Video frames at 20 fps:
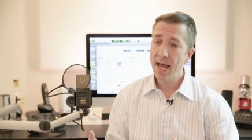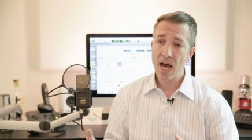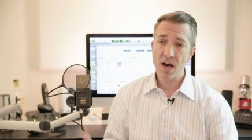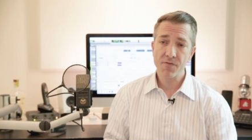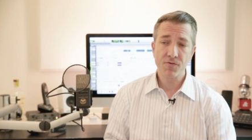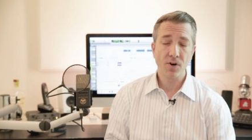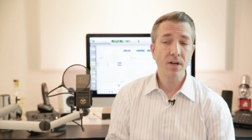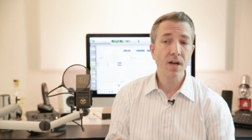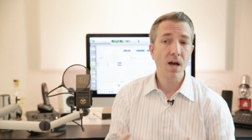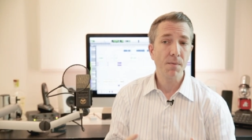
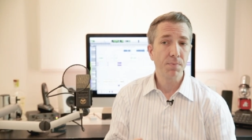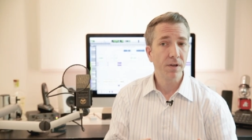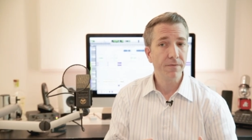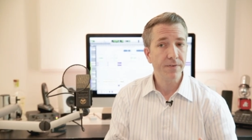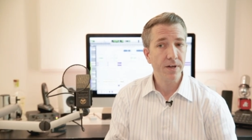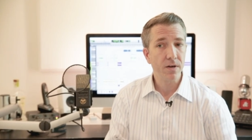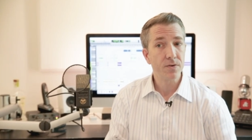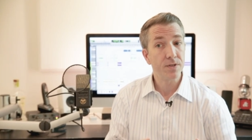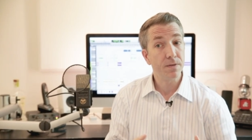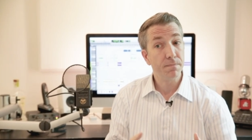After a couple
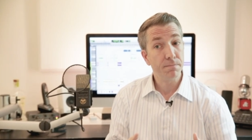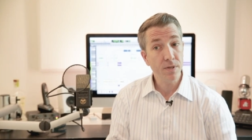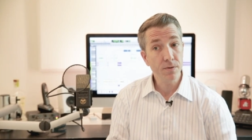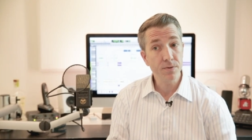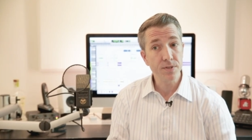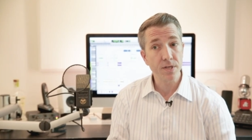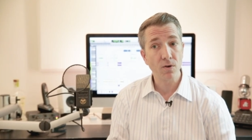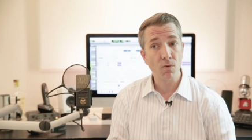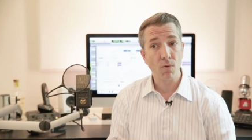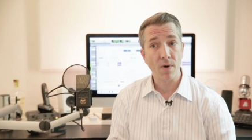of years in
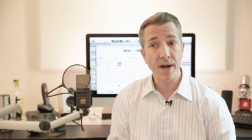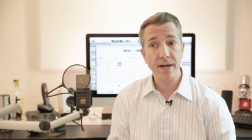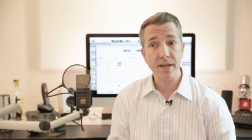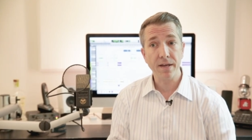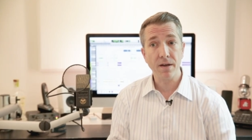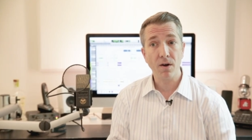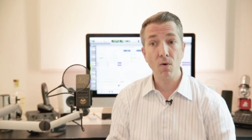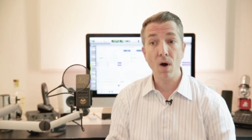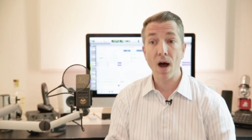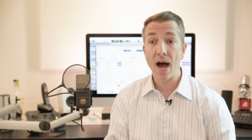music
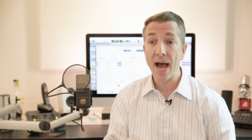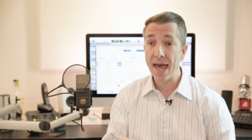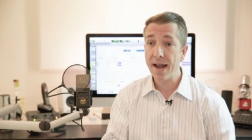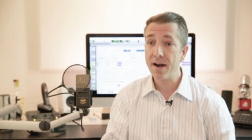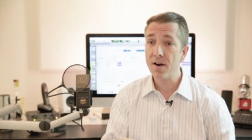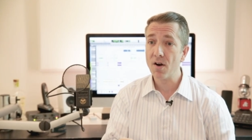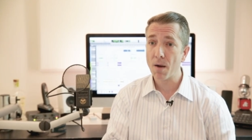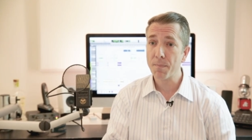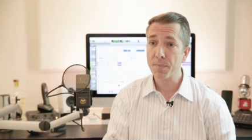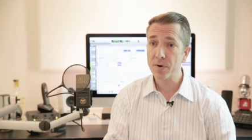radio, I
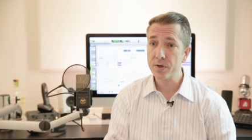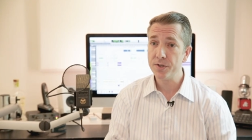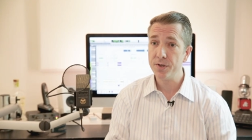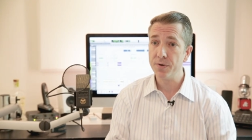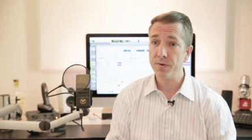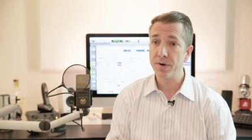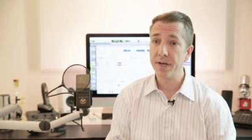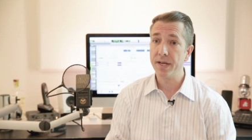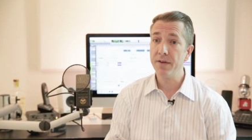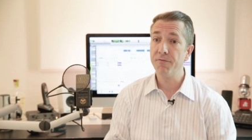had an
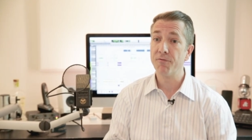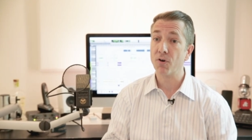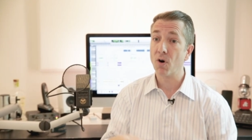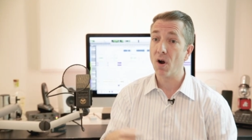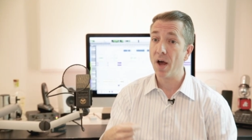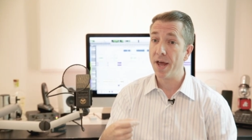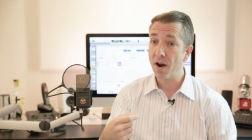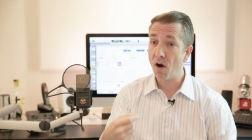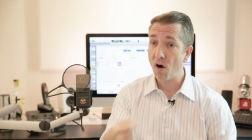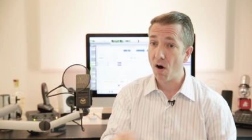opportunity for
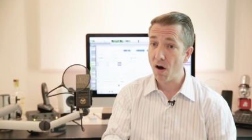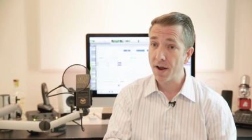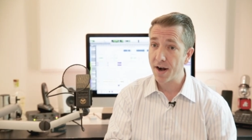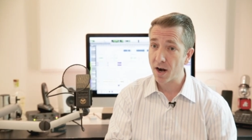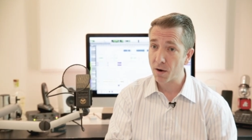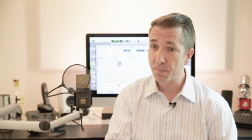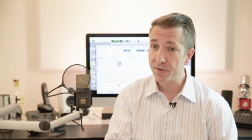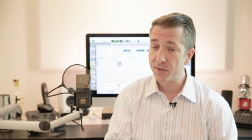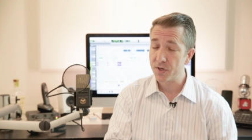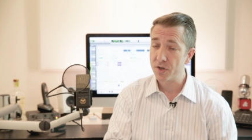an
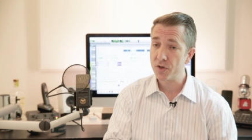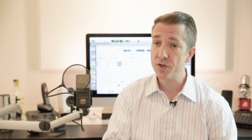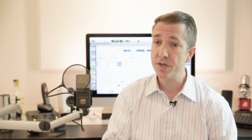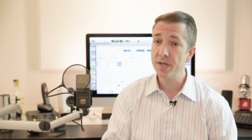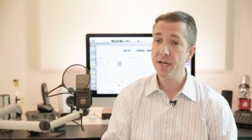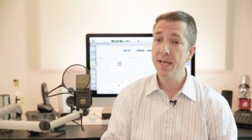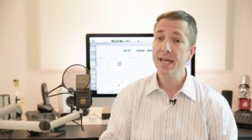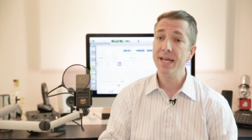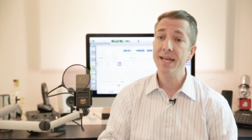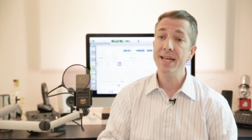on-air
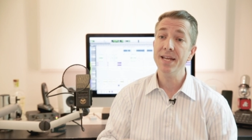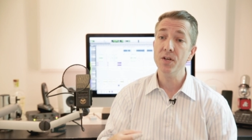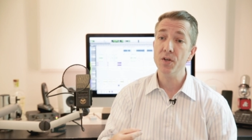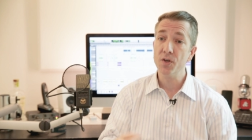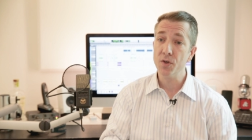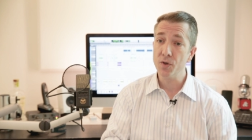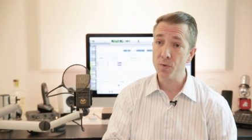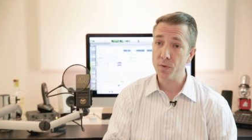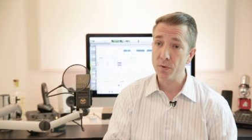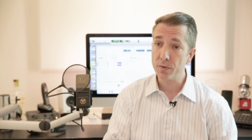position
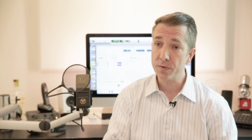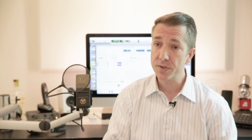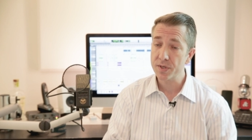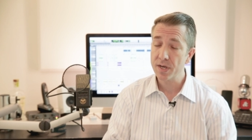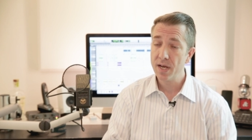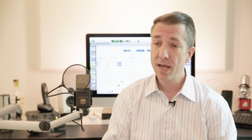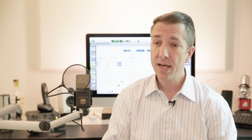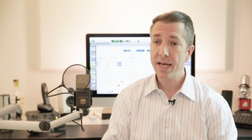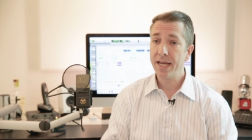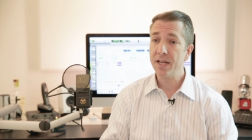in news
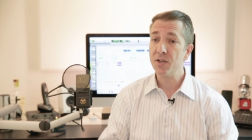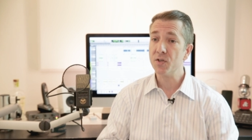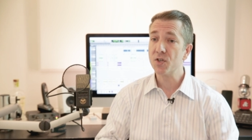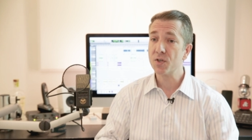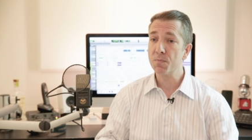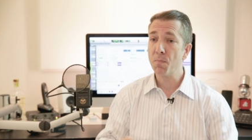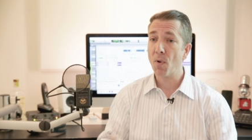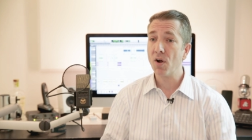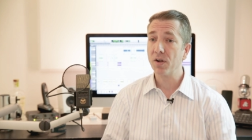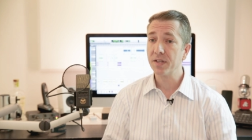in
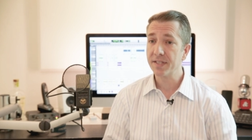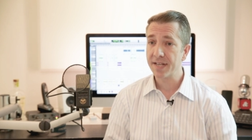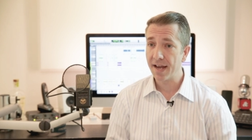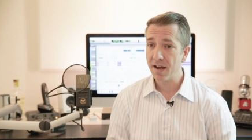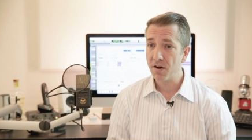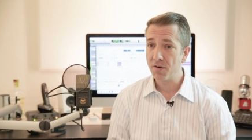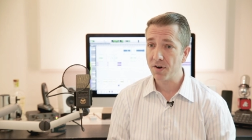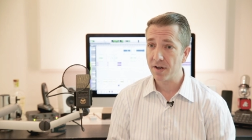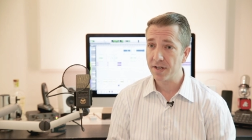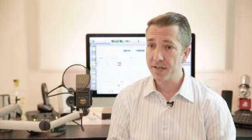small town